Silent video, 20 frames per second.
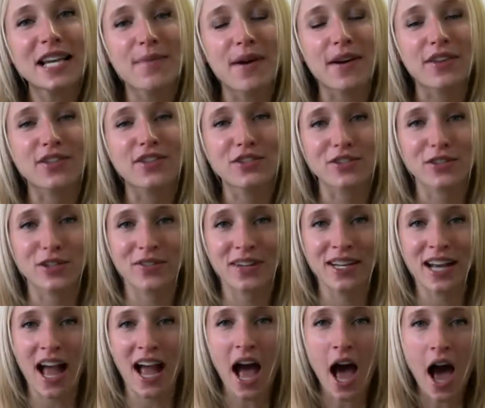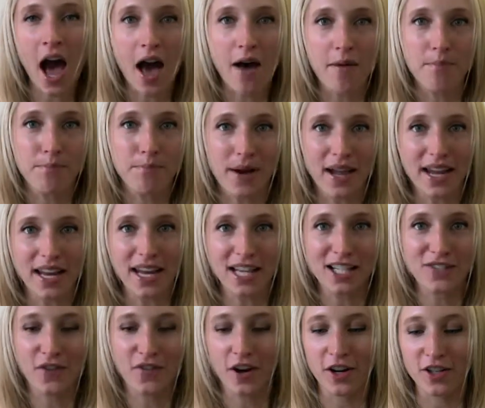about serving a hot bite
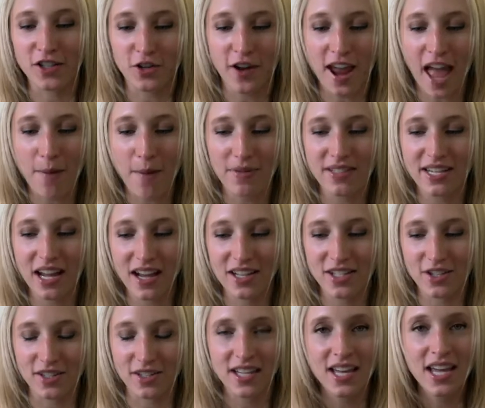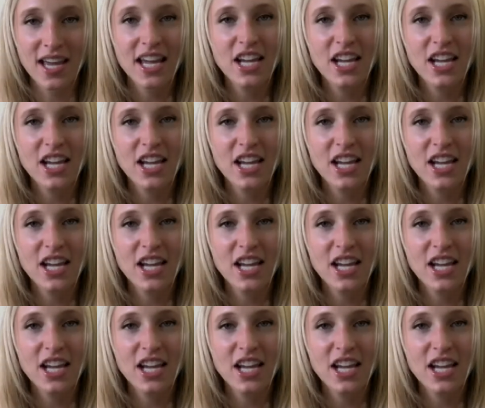as far as your appetizers.